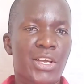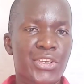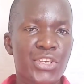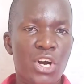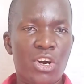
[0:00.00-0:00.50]

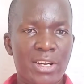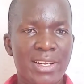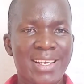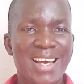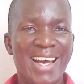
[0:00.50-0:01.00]

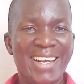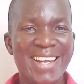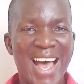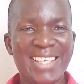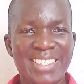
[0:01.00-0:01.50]
John
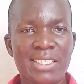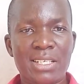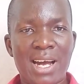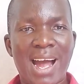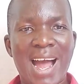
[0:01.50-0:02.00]
danced
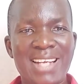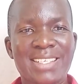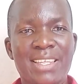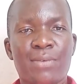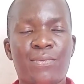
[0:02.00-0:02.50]

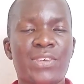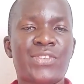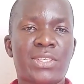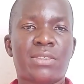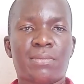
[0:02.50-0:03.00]
at the
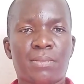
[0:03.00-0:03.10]
feast.